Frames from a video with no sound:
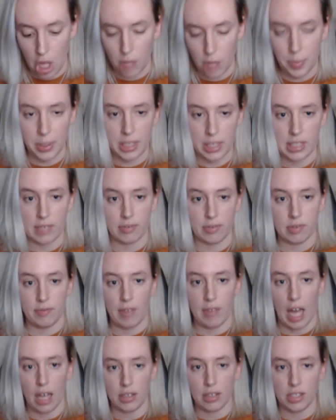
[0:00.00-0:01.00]
pretty different
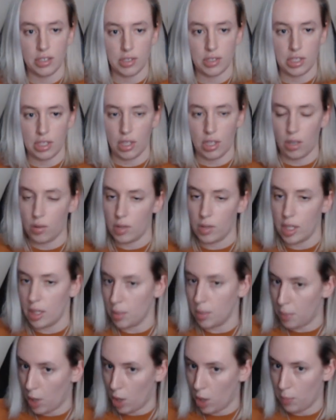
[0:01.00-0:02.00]
values, you know, in
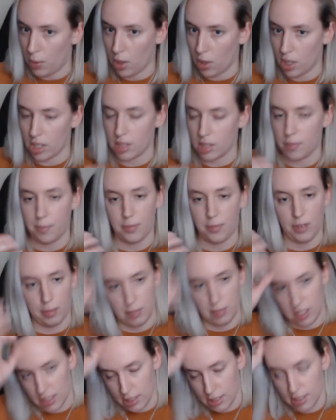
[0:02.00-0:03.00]
the ballpark
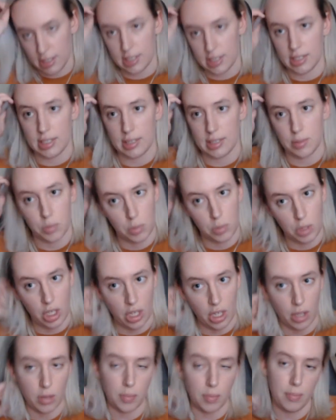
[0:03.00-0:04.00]
from the, you
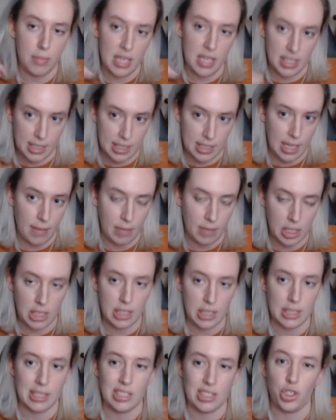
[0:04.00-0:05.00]
know,
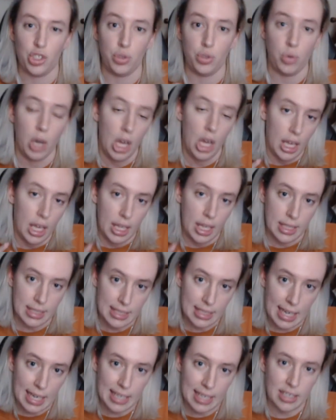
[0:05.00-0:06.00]
mid-70s to
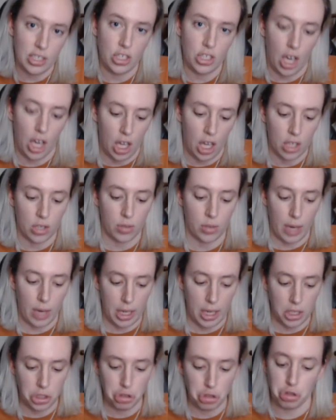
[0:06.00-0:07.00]
$90
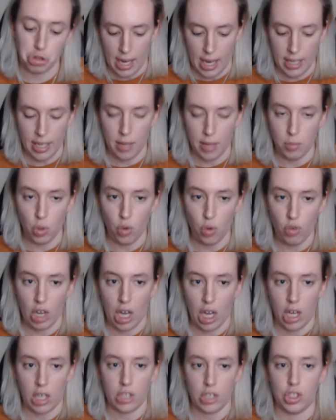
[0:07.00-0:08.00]
range. And then moving
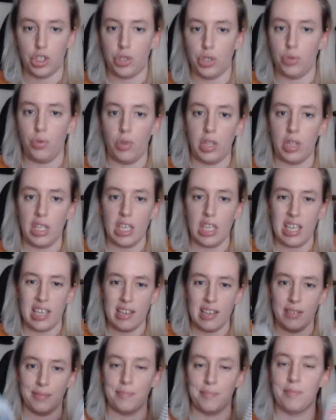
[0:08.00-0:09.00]
on to the
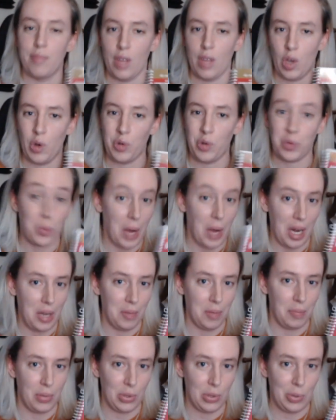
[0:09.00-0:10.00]
red
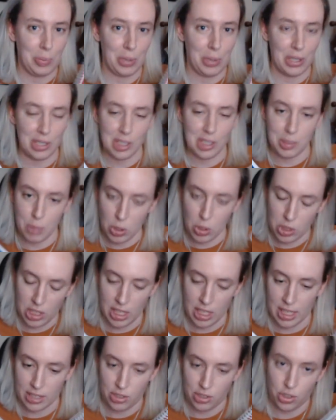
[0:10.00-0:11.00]
and blue books. Most
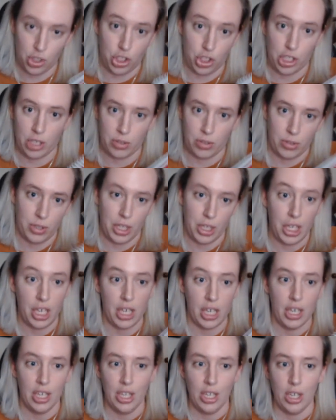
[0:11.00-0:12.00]
collectors
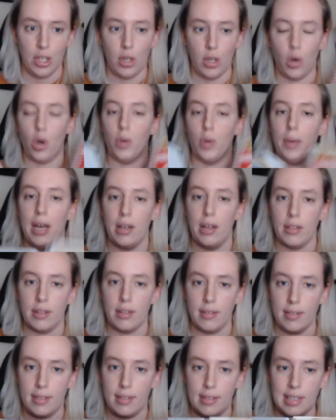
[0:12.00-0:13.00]
generally know about
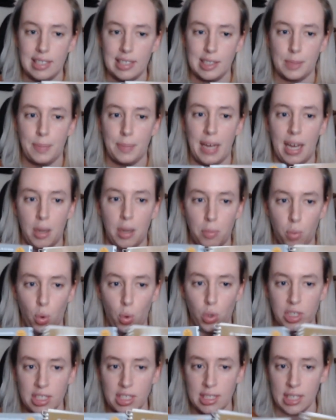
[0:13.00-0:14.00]
these bad
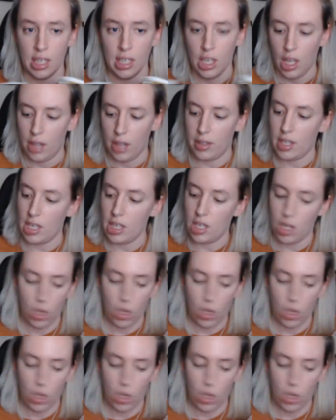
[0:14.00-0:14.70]
boys. The